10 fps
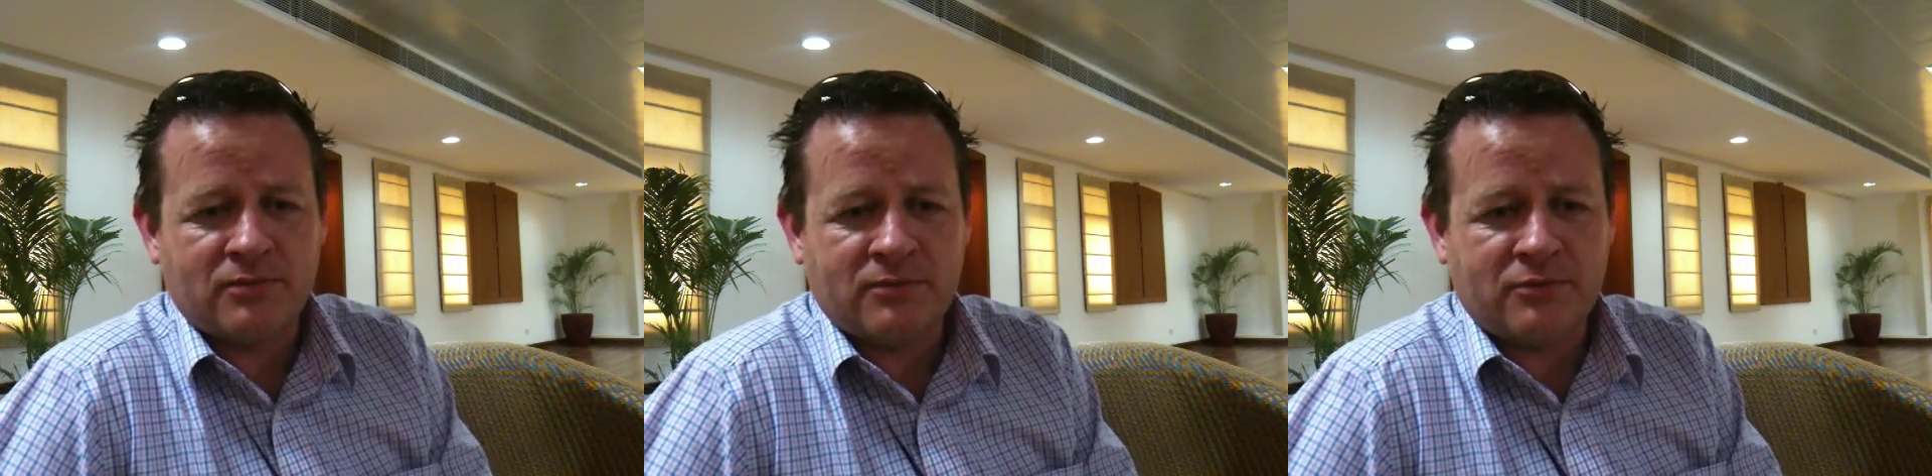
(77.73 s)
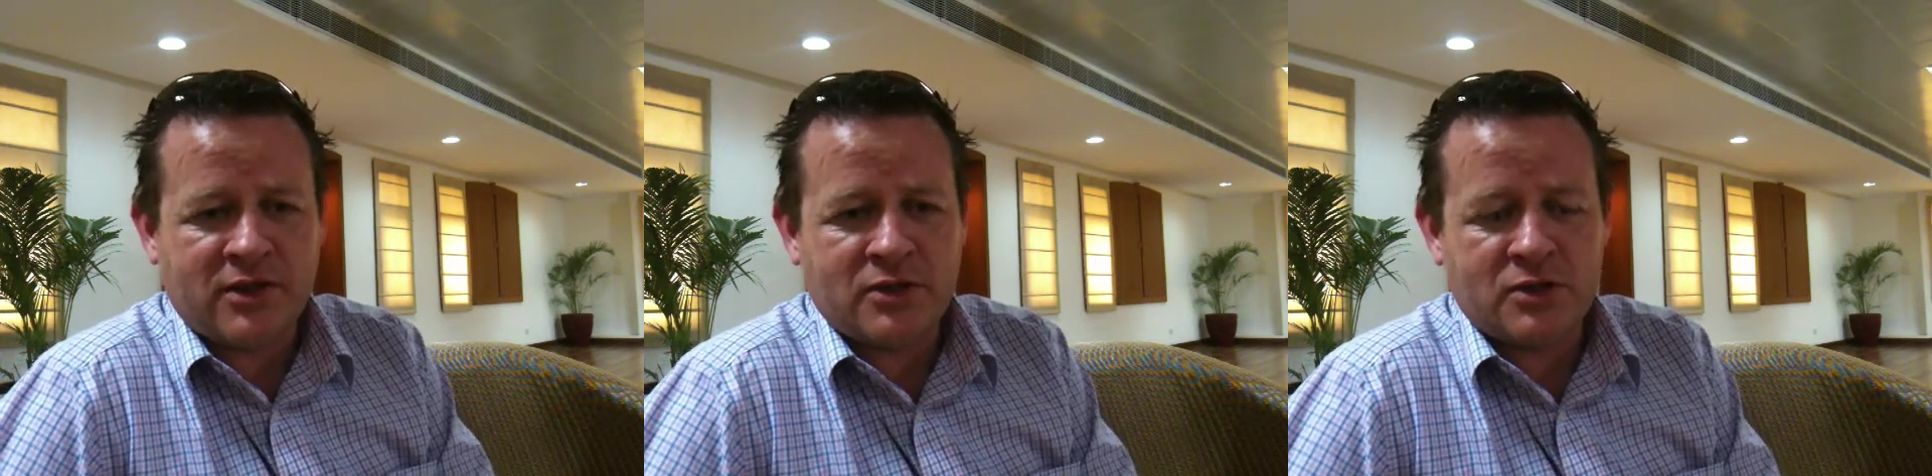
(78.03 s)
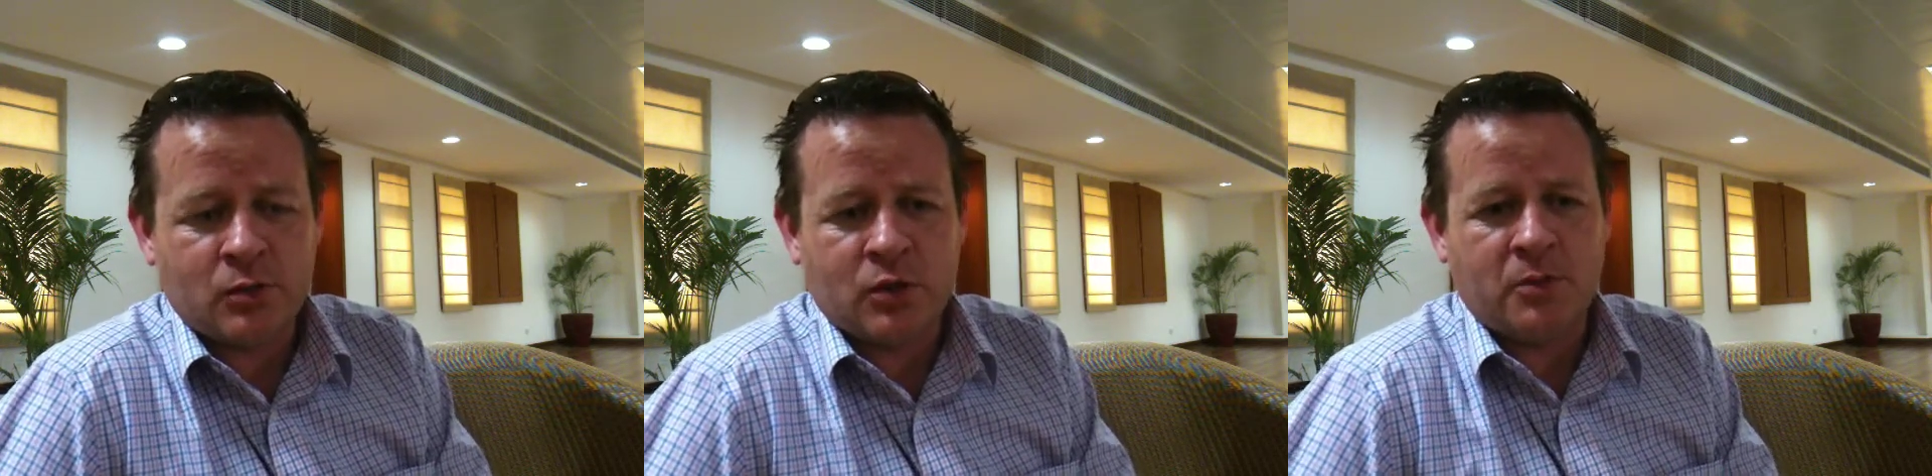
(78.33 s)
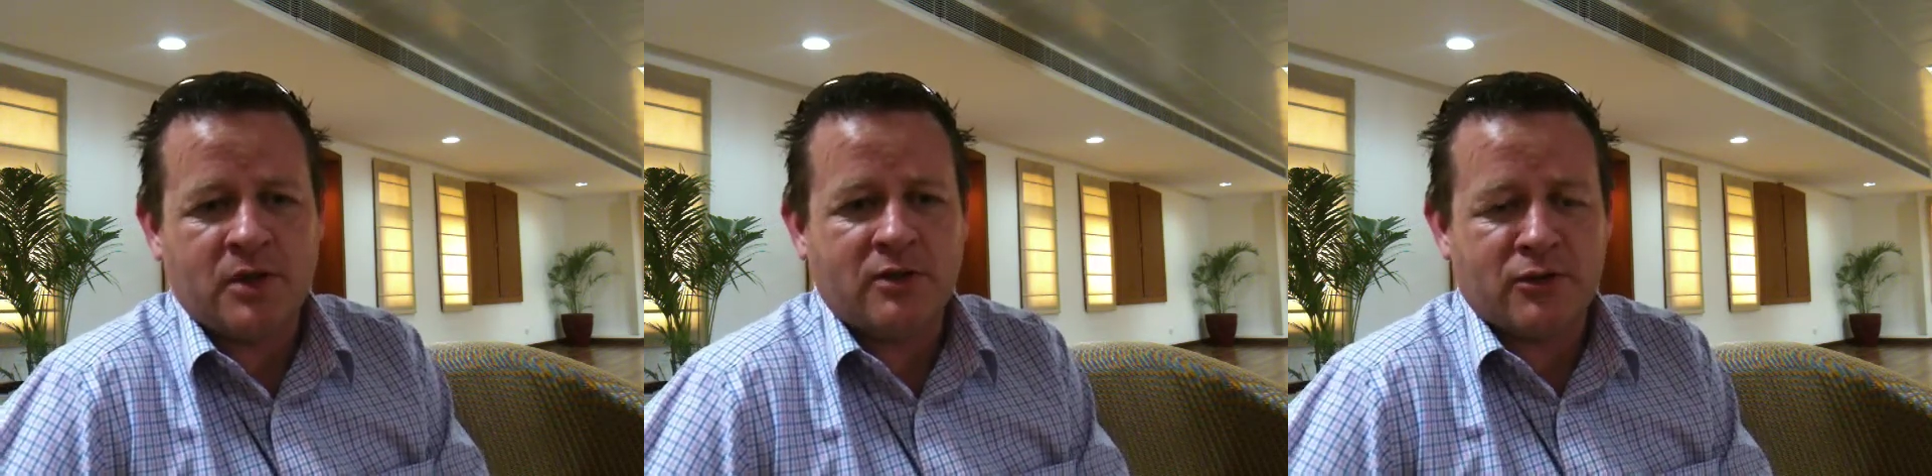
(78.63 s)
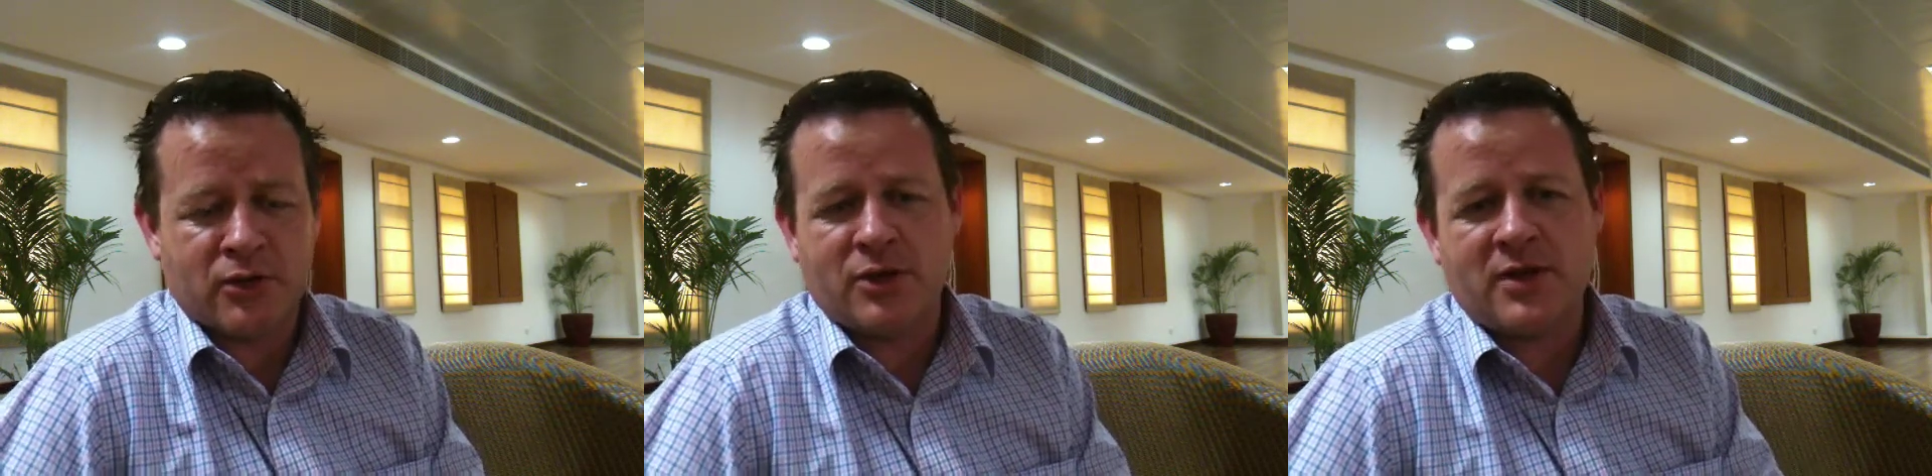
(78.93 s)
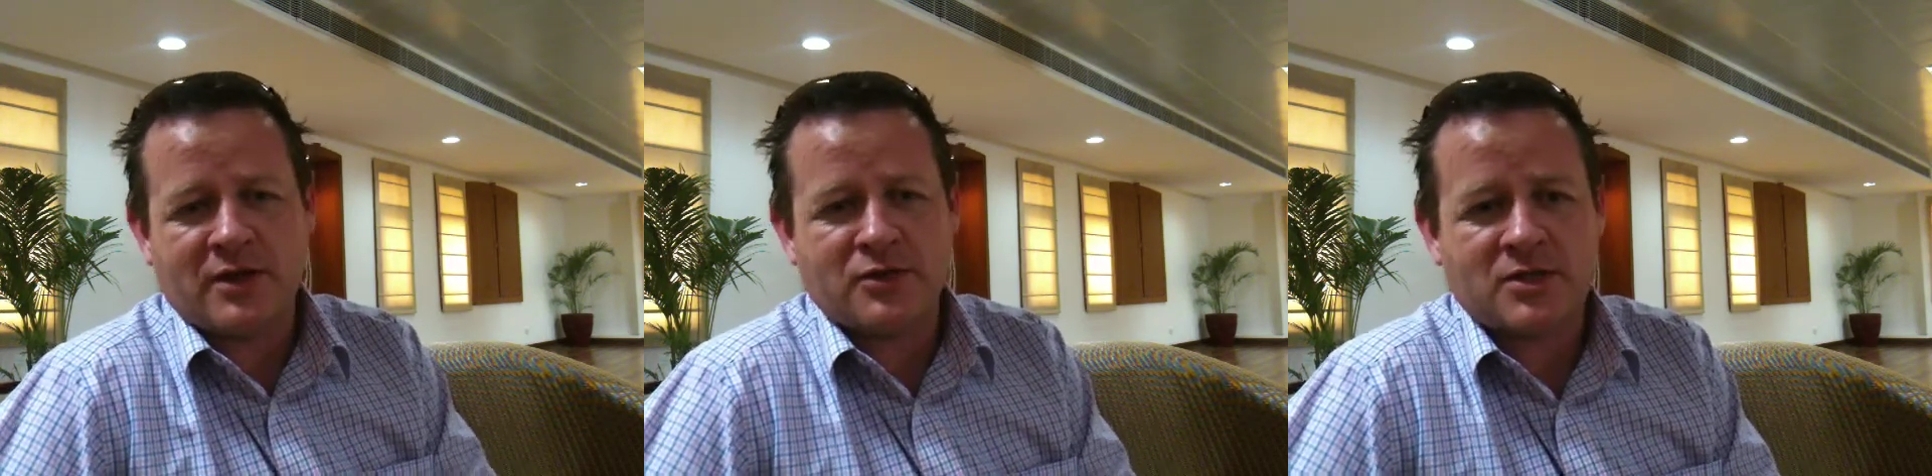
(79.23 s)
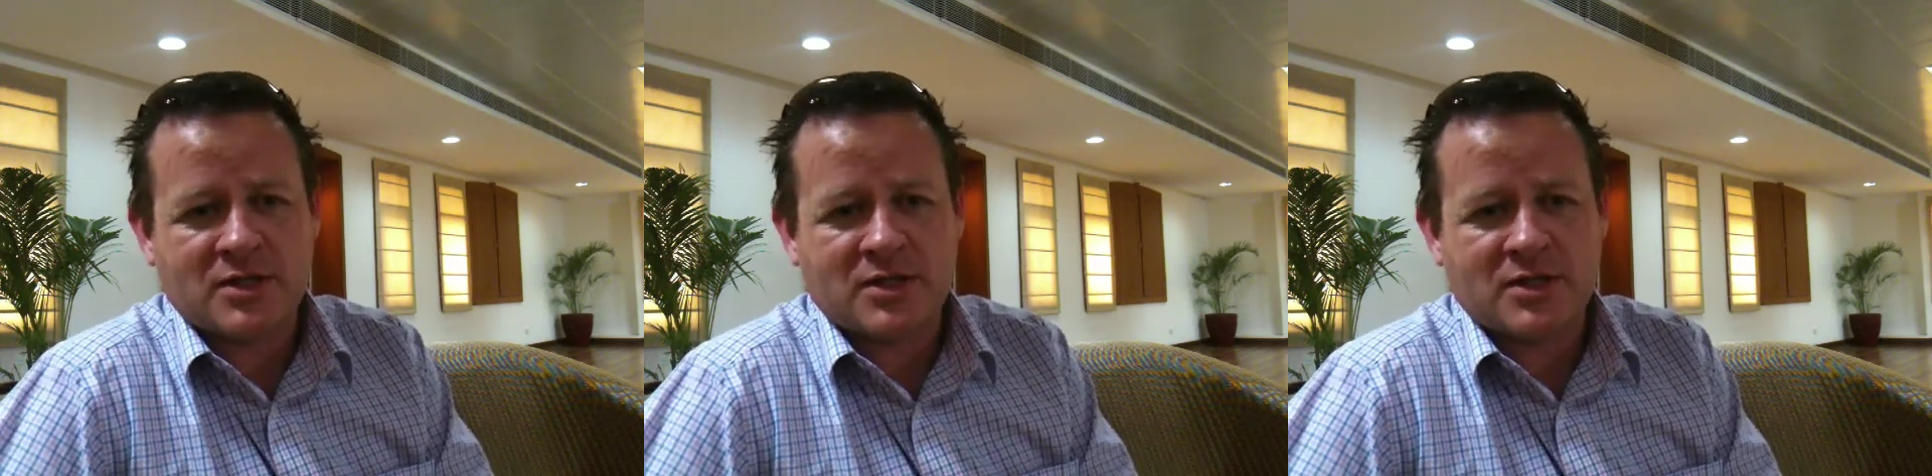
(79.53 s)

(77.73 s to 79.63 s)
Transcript: feature will be the 30,000